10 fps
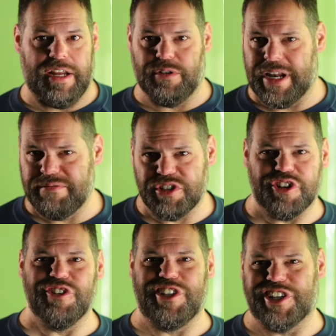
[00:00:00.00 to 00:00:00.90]
I don't have a
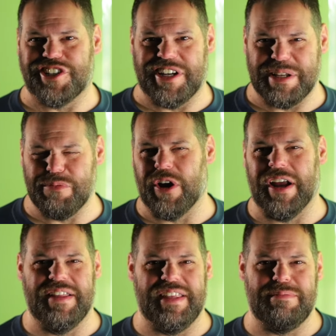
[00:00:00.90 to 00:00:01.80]
sugar addiction anymore.
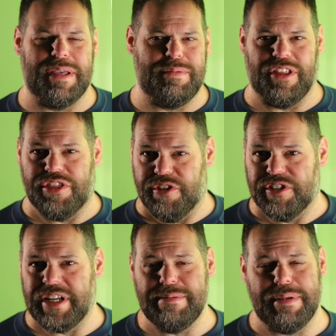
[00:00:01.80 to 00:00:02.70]
And then maybe the
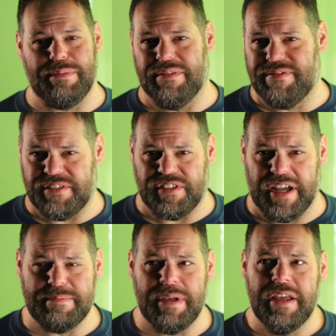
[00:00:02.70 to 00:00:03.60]
third time, maybe the fifth
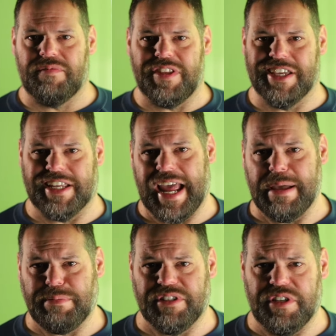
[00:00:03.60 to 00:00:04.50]
time, it can
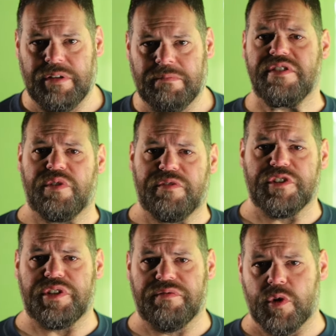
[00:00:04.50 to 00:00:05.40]
happen to you. So
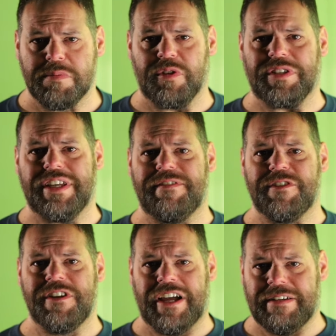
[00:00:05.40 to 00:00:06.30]
first and foremost, if
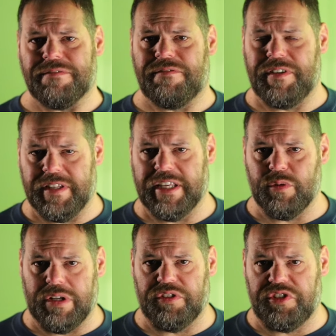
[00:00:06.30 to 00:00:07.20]
you're not feeling
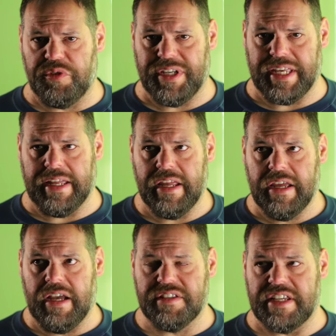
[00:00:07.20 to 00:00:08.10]
well doing it,
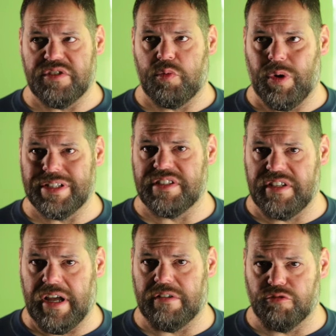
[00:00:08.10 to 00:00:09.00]
assess what's
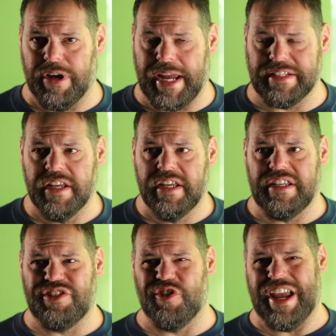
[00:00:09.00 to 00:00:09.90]
not right.
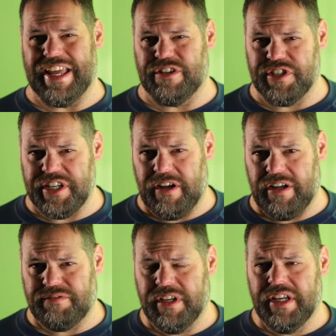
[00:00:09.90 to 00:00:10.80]
Is your energy
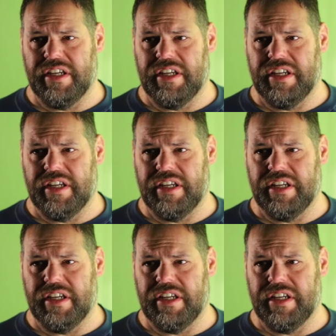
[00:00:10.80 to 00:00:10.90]
off?